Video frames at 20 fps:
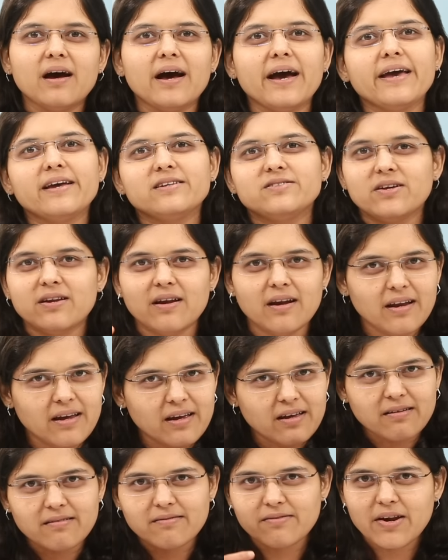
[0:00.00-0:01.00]
I
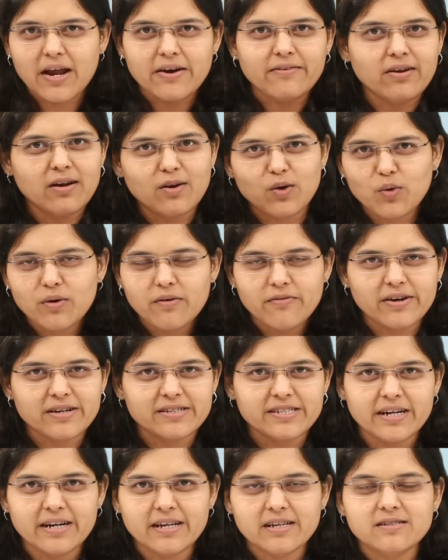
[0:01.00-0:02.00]
generally travel to
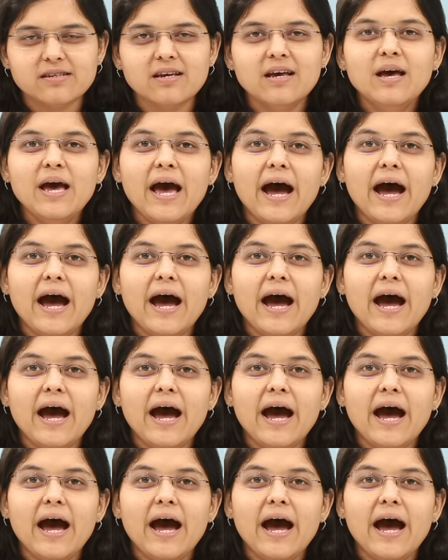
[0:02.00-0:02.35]
different cities.